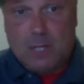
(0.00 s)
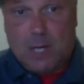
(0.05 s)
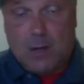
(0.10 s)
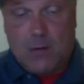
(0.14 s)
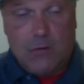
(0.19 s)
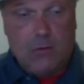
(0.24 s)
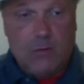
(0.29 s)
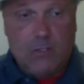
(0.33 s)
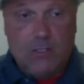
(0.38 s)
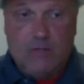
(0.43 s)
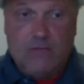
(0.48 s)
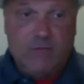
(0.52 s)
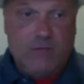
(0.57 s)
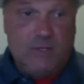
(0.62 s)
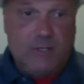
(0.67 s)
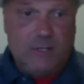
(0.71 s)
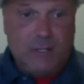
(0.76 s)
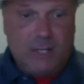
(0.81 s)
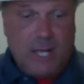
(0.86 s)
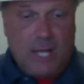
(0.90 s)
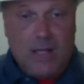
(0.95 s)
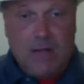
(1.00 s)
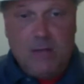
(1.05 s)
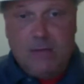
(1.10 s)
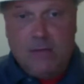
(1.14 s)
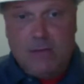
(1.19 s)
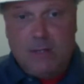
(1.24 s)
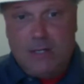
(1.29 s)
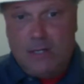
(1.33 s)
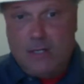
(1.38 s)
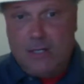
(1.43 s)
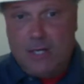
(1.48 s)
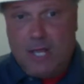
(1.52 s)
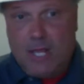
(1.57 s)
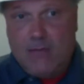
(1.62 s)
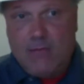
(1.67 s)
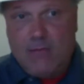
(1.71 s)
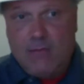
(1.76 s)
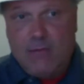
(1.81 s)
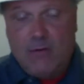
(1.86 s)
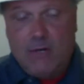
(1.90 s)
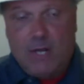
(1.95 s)
I won't even
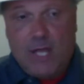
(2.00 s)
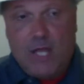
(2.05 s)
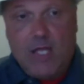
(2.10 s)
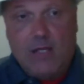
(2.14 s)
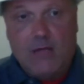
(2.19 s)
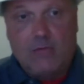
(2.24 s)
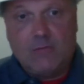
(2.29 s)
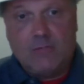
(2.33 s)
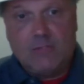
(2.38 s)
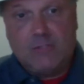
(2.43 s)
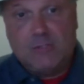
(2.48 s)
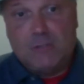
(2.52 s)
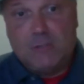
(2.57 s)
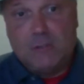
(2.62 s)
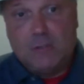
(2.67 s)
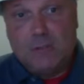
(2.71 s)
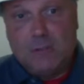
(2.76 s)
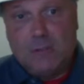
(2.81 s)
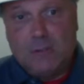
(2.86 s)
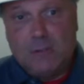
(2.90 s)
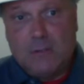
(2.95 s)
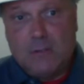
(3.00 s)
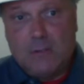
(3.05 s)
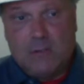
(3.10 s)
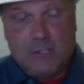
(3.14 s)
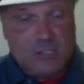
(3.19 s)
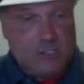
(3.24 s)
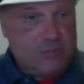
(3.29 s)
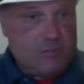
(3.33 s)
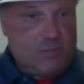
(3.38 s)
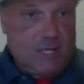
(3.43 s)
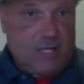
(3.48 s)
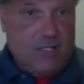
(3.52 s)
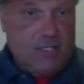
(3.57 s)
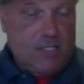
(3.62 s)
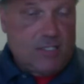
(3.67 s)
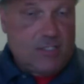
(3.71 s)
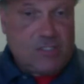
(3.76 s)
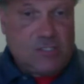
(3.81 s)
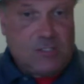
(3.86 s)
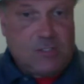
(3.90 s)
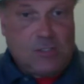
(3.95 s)
name their names. This man
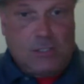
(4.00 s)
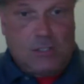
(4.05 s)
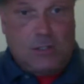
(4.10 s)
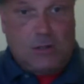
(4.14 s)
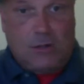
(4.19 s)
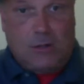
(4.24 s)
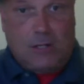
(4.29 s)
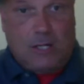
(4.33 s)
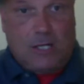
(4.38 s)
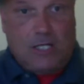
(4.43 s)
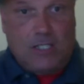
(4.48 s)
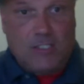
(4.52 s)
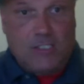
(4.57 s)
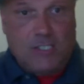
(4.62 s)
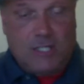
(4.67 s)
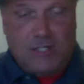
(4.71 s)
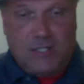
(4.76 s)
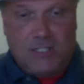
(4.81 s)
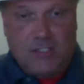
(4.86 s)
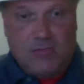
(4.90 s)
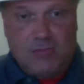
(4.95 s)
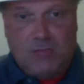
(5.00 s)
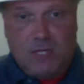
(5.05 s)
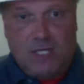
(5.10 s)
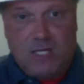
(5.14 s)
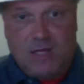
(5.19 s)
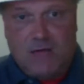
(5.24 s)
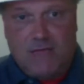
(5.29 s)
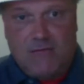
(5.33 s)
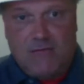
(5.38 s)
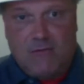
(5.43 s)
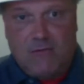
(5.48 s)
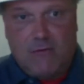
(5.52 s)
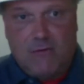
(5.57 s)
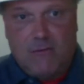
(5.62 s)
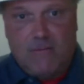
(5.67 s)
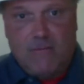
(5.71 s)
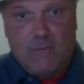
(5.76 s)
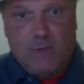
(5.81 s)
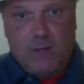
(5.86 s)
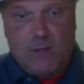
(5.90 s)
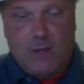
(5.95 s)
doesn't, like I said, this man never
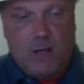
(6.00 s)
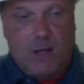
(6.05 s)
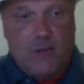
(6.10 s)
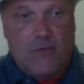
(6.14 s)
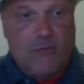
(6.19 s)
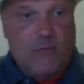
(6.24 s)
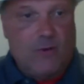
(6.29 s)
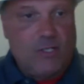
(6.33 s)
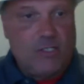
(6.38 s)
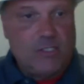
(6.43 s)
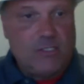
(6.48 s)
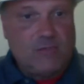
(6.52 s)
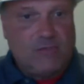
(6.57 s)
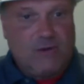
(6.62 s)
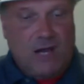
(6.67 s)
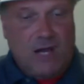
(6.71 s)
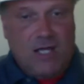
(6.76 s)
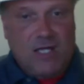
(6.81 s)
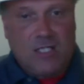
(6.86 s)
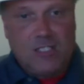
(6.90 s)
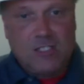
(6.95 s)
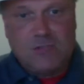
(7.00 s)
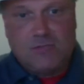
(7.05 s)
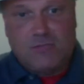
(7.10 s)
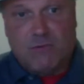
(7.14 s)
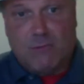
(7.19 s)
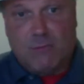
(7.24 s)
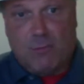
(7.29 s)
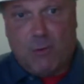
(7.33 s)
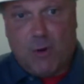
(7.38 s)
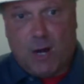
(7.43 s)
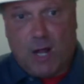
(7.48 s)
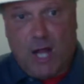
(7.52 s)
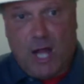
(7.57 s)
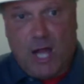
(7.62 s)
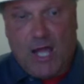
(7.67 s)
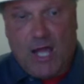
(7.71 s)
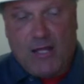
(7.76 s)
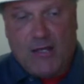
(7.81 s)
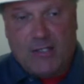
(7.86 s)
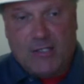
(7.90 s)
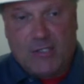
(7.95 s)
threatens violence from what
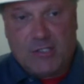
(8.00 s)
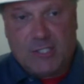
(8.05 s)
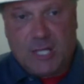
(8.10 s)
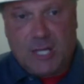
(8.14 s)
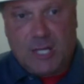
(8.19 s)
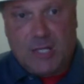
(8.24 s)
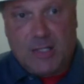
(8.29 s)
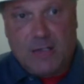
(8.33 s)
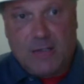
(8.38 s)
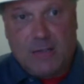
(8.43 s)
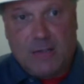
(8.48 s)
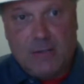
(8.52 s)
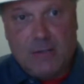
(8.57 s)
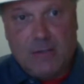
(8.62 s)
I understand.